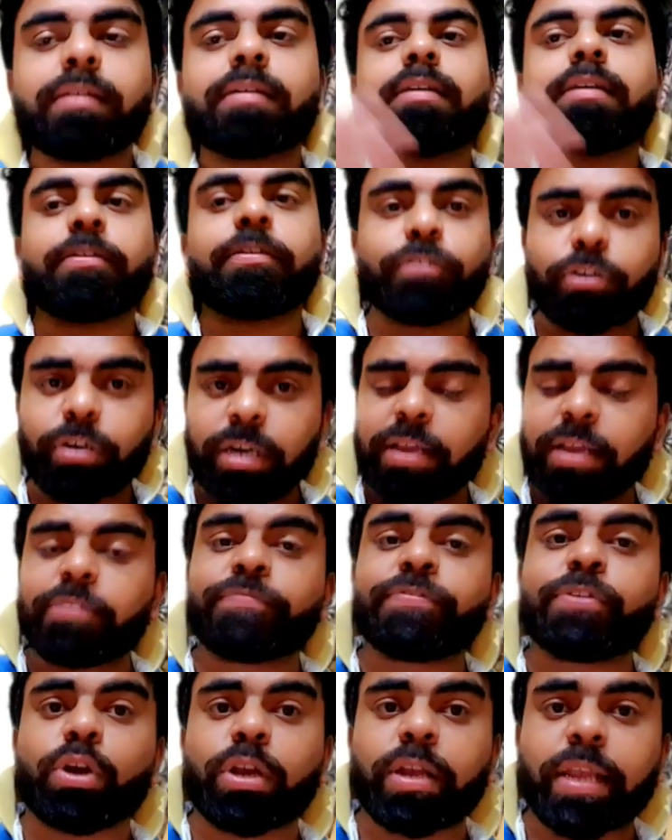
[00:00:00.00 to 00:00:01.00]
If
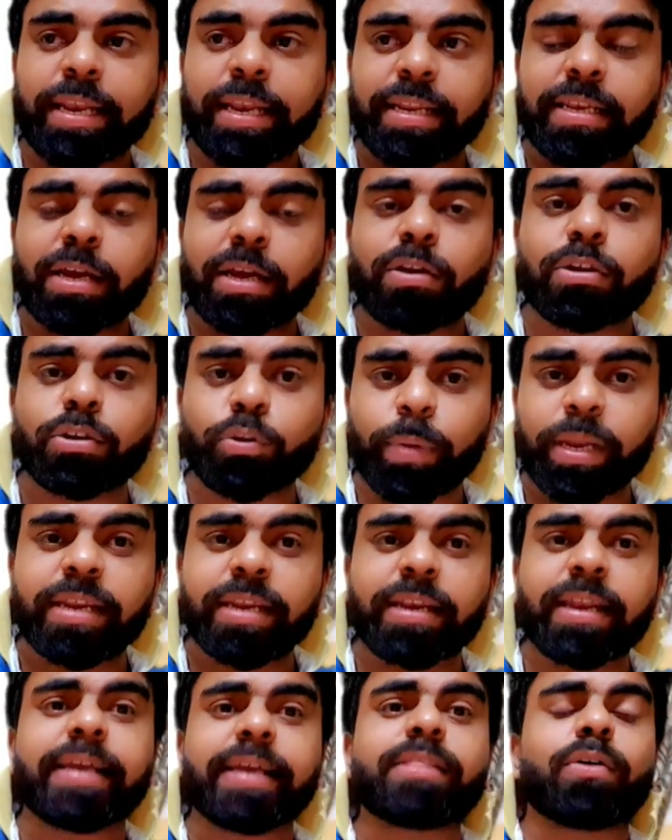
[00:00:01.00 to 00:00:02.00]
you're getting down on
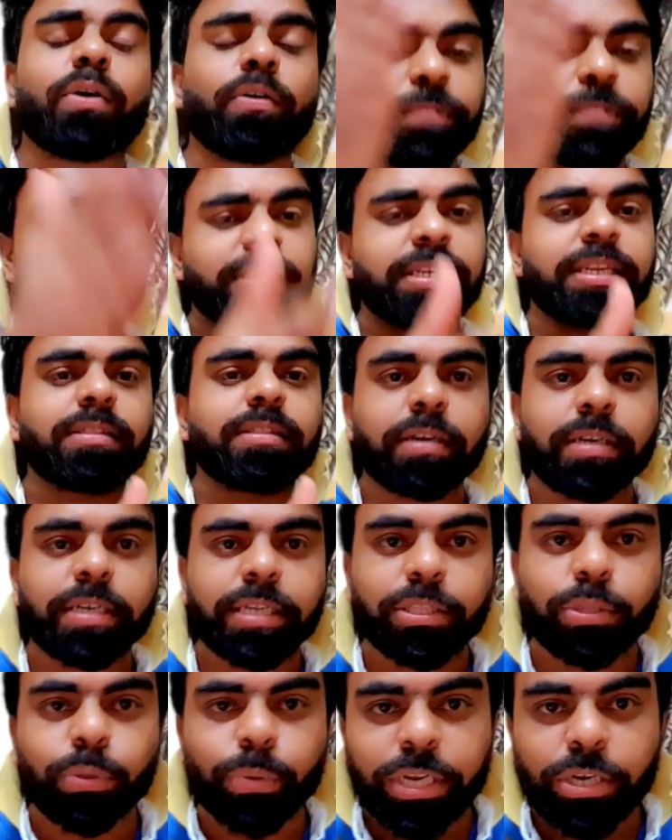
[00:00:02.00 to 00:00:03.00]
29th, obviously
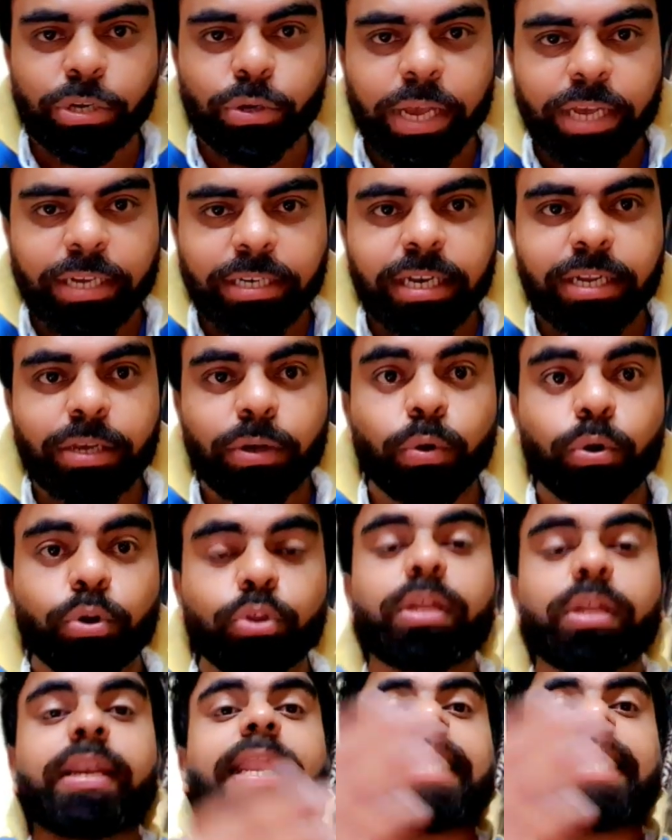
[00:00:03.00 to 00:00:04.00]
30th, you need to actually go to
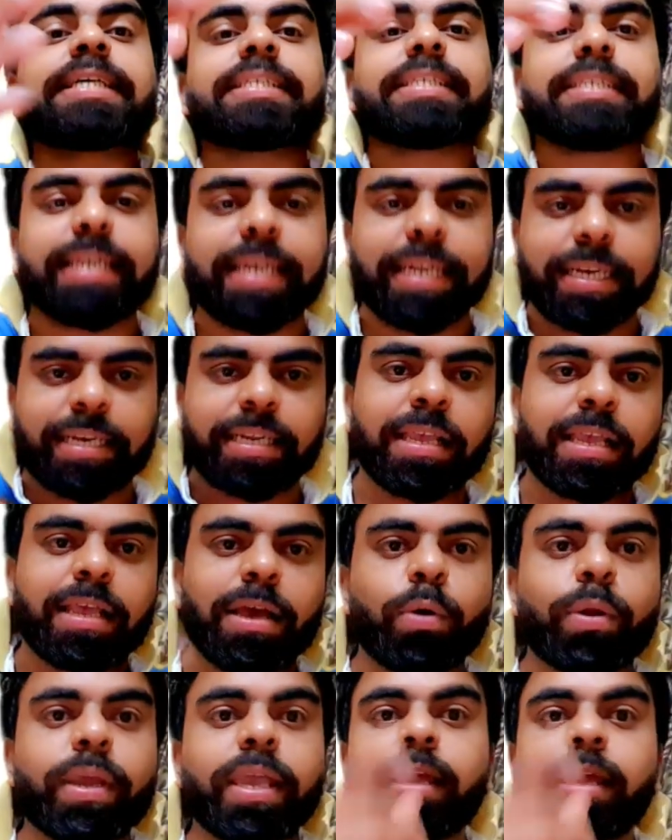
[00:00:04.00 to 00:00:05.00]
the next state,
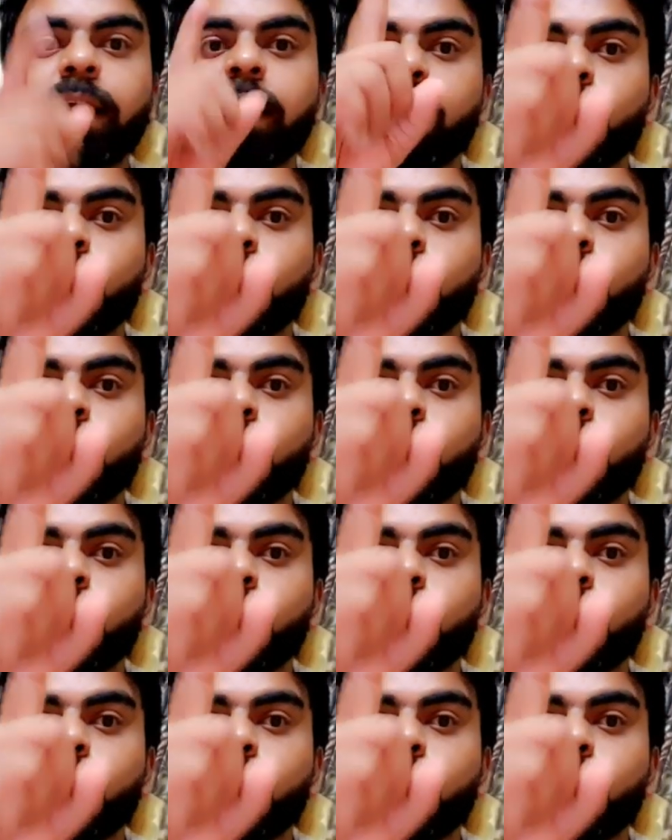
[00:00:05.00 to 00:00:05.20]
okay?